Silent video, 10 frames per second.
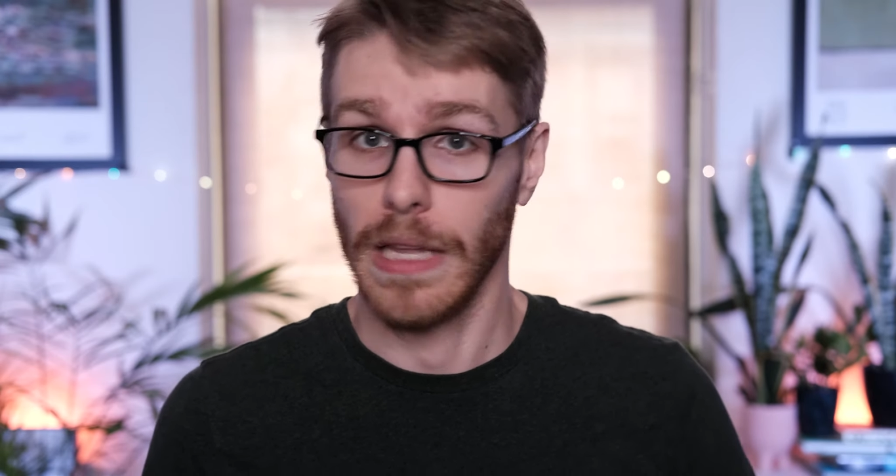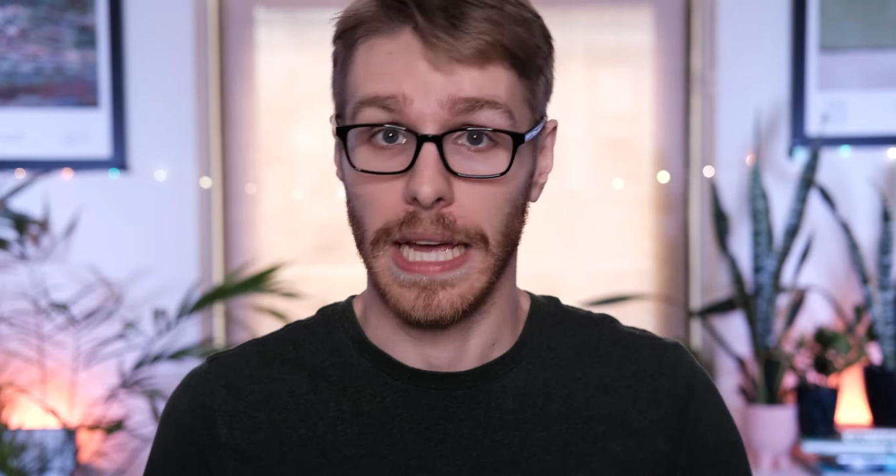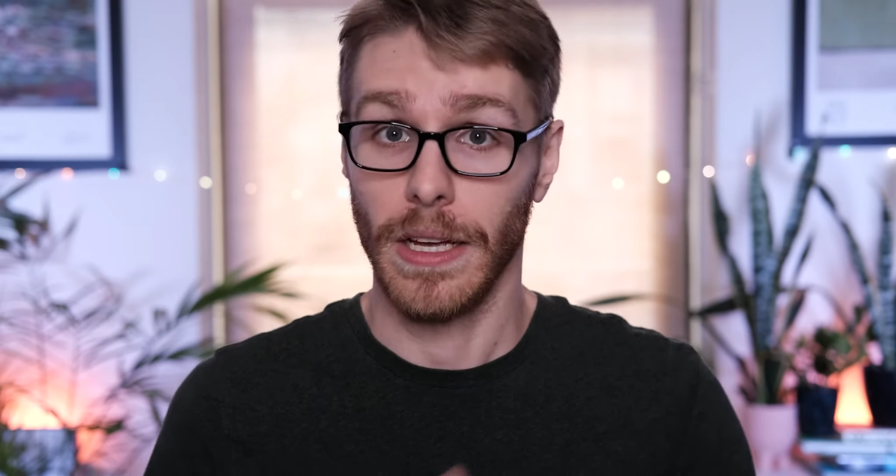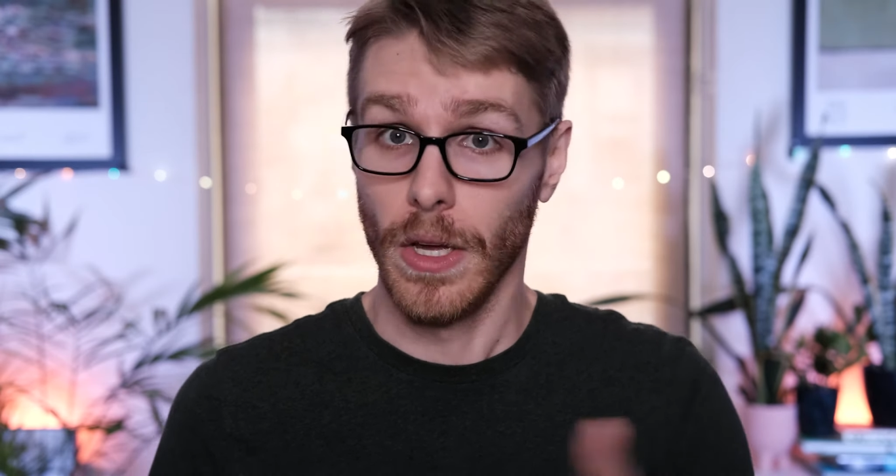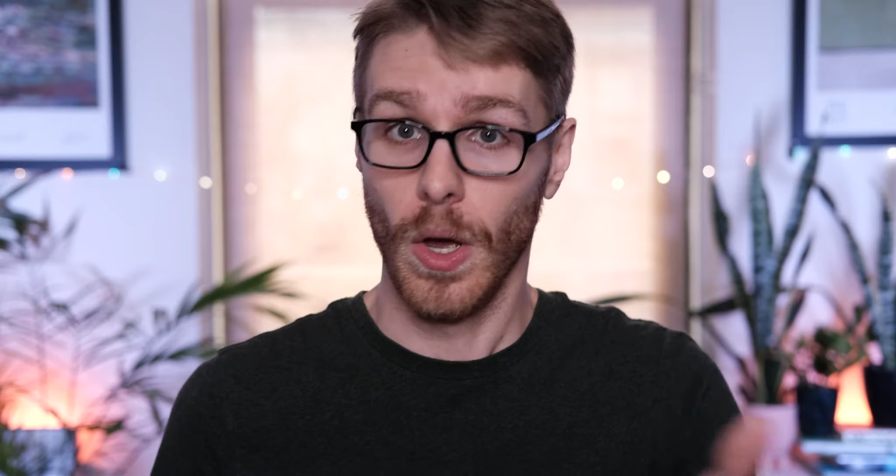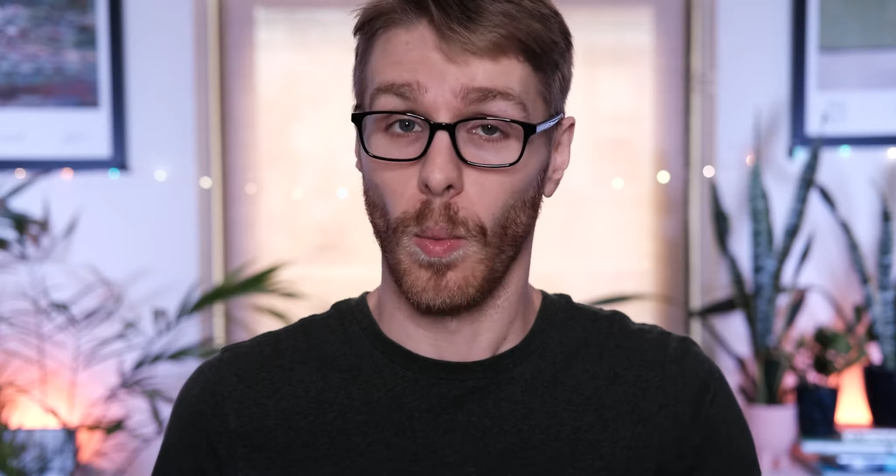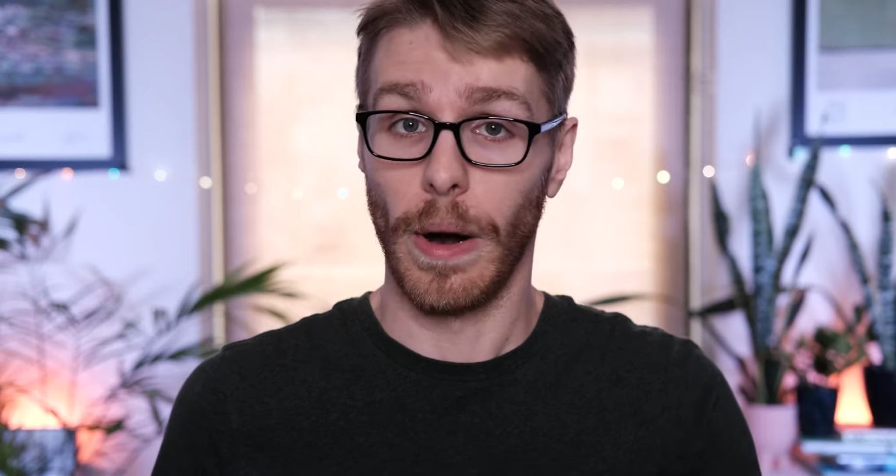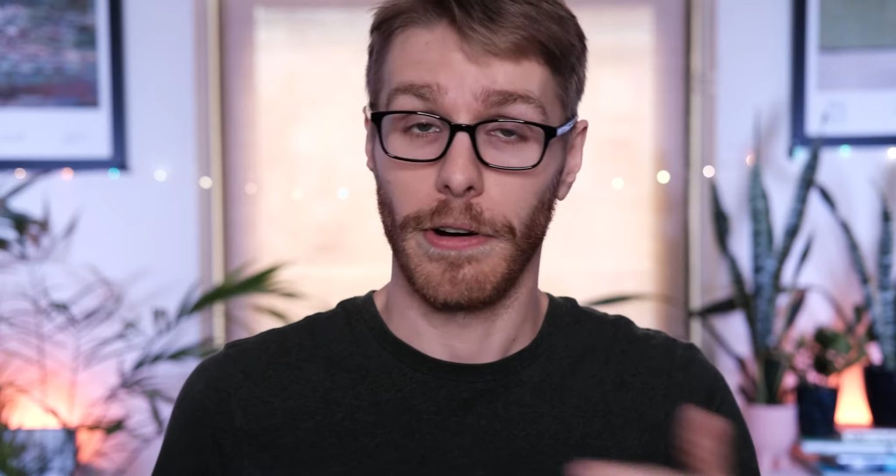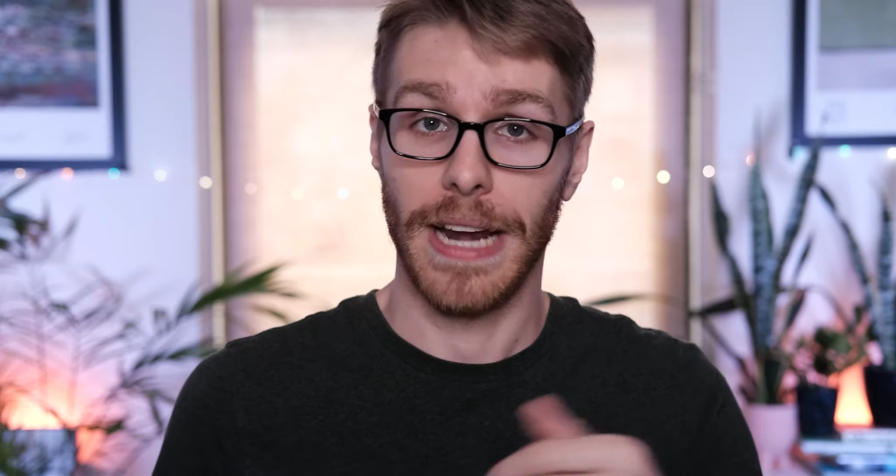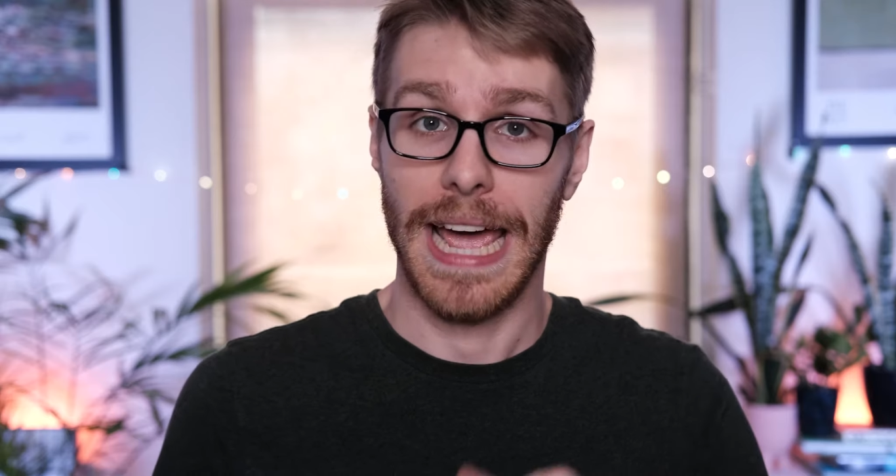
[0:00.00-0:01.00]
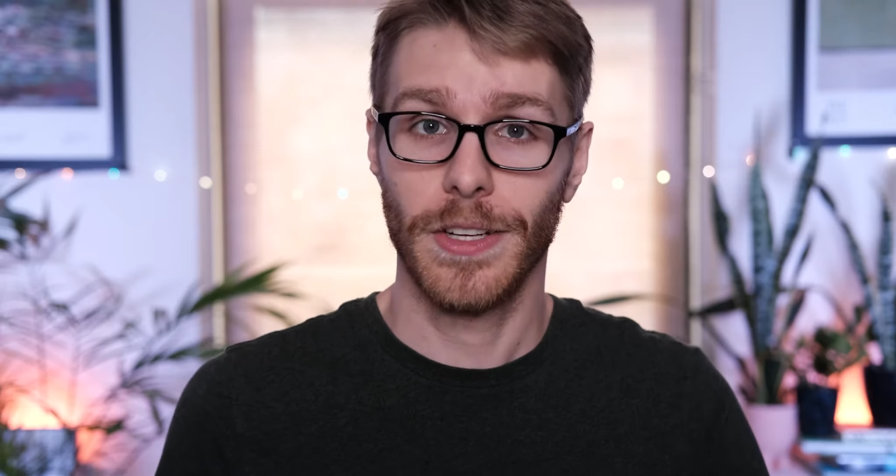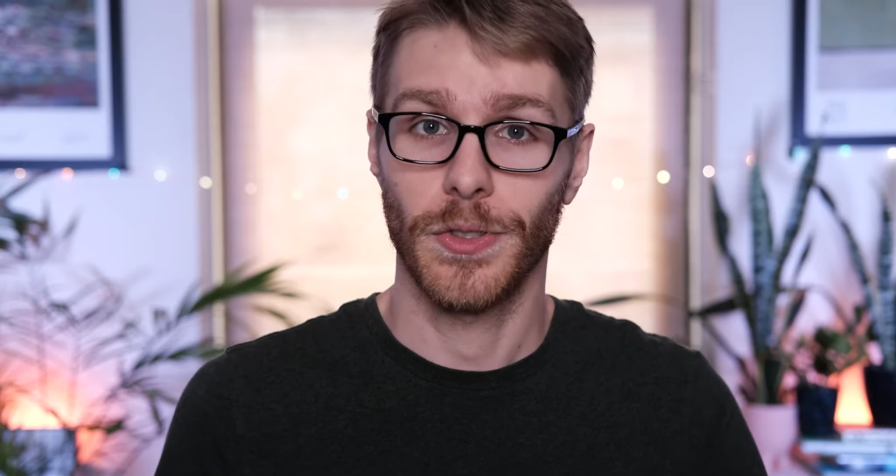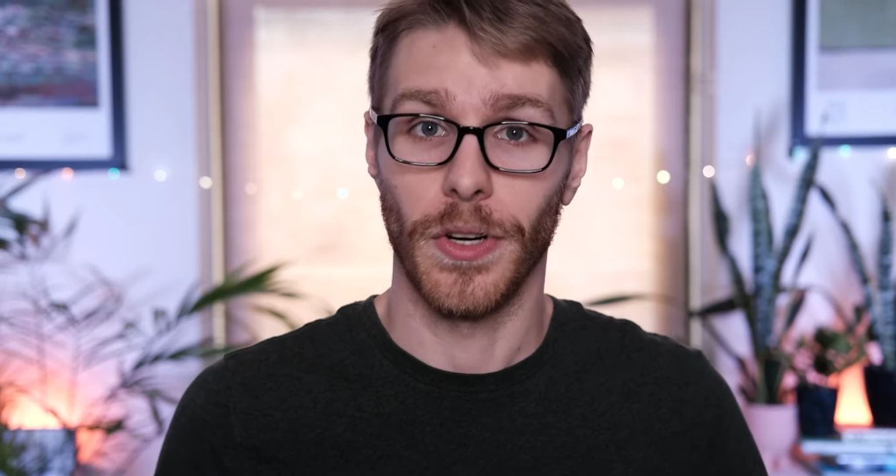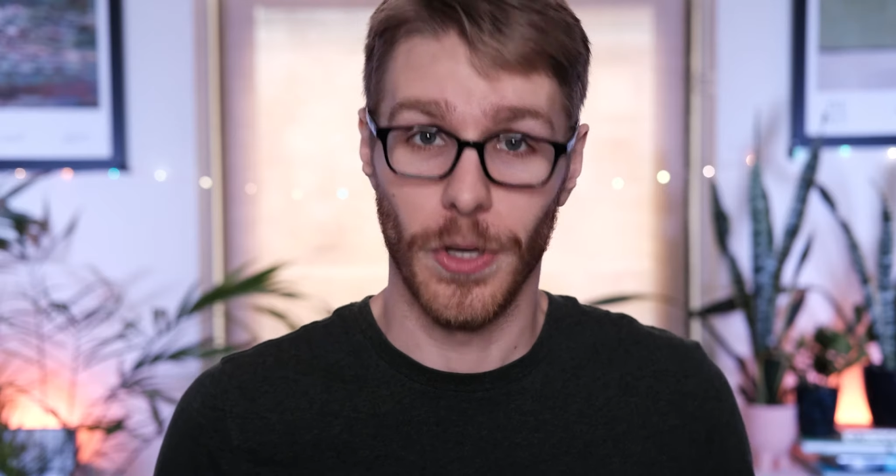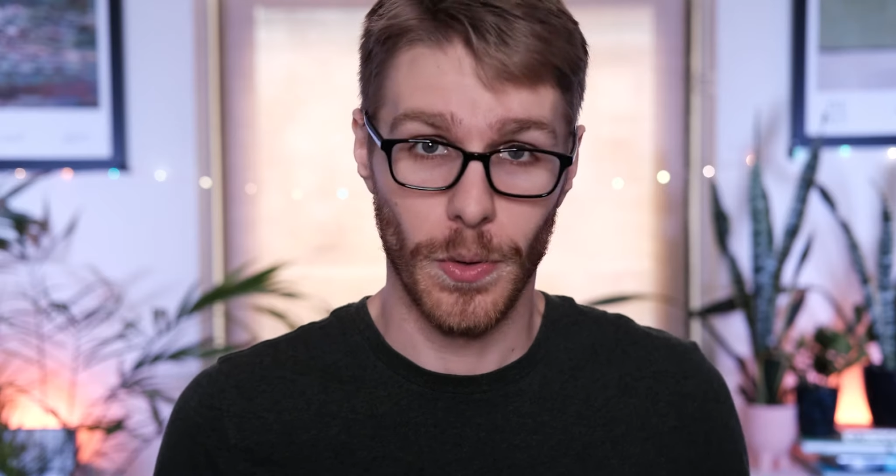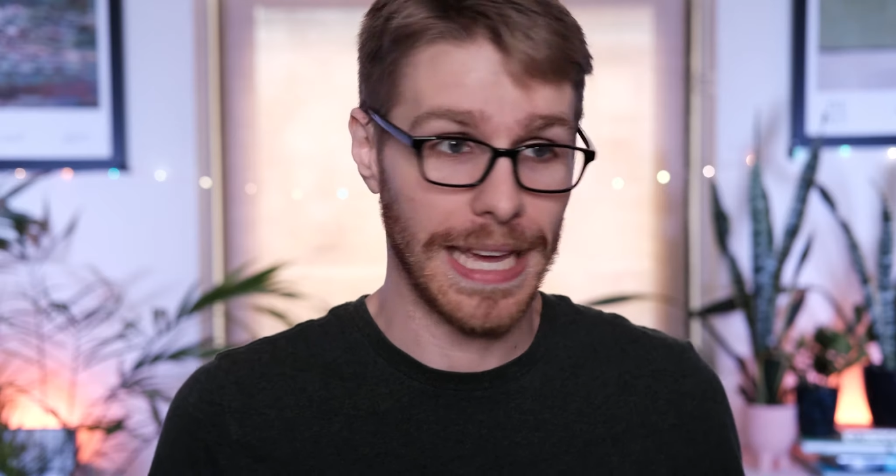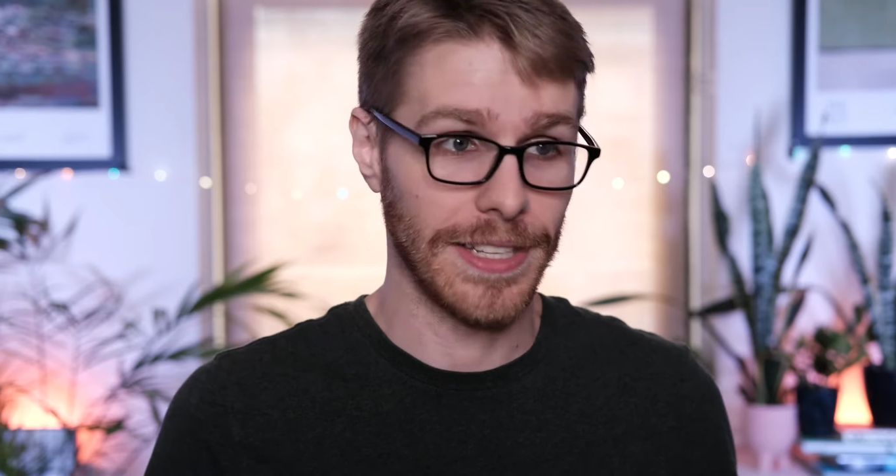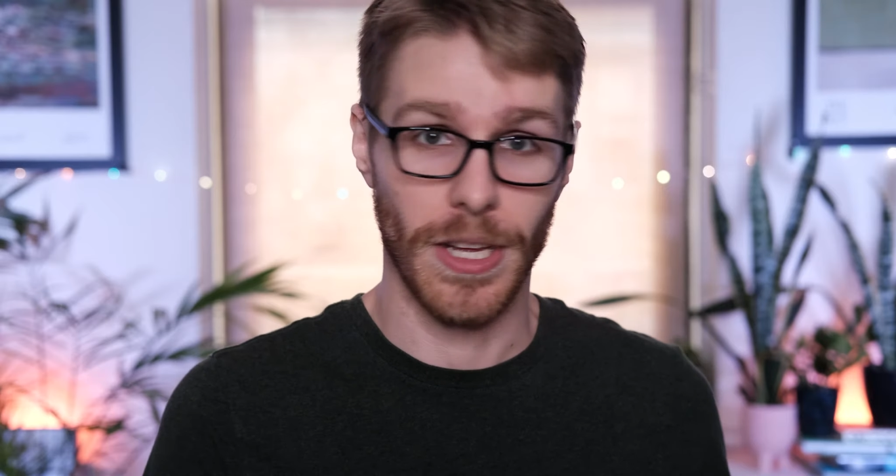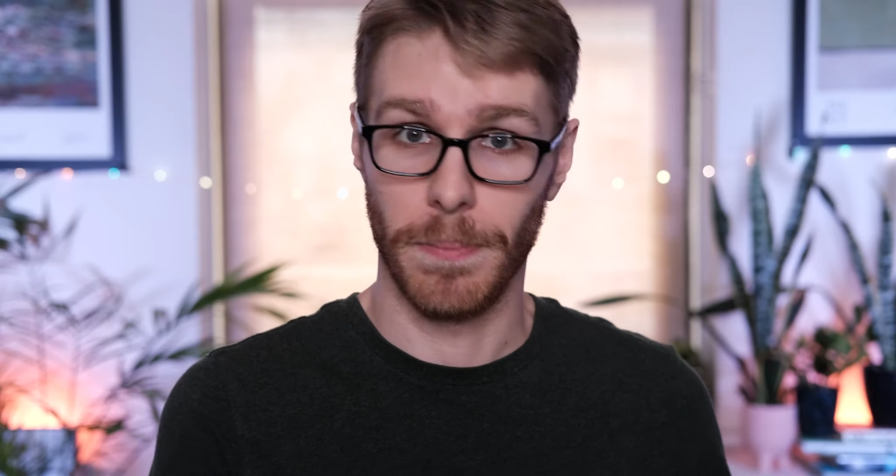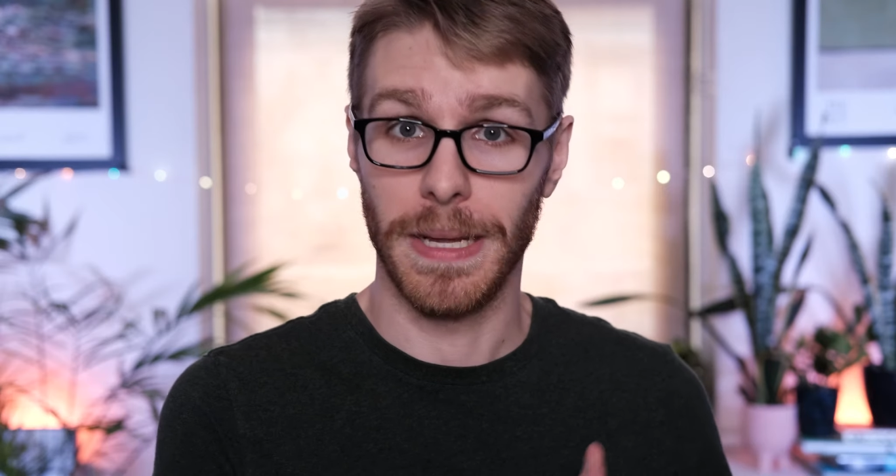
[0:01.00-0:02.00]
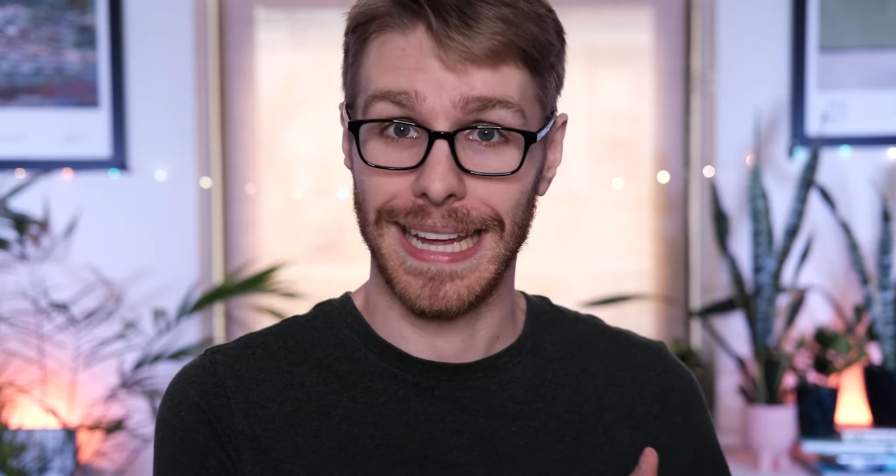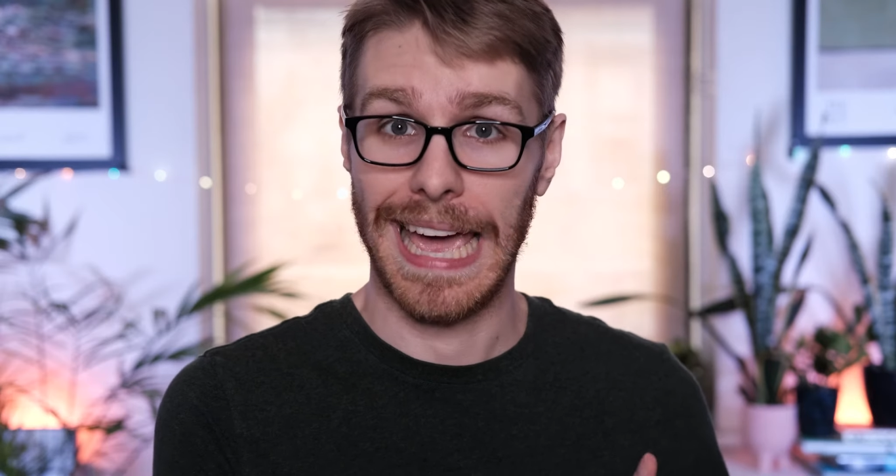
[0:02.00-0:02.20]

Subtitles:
like where an extra who gets up in a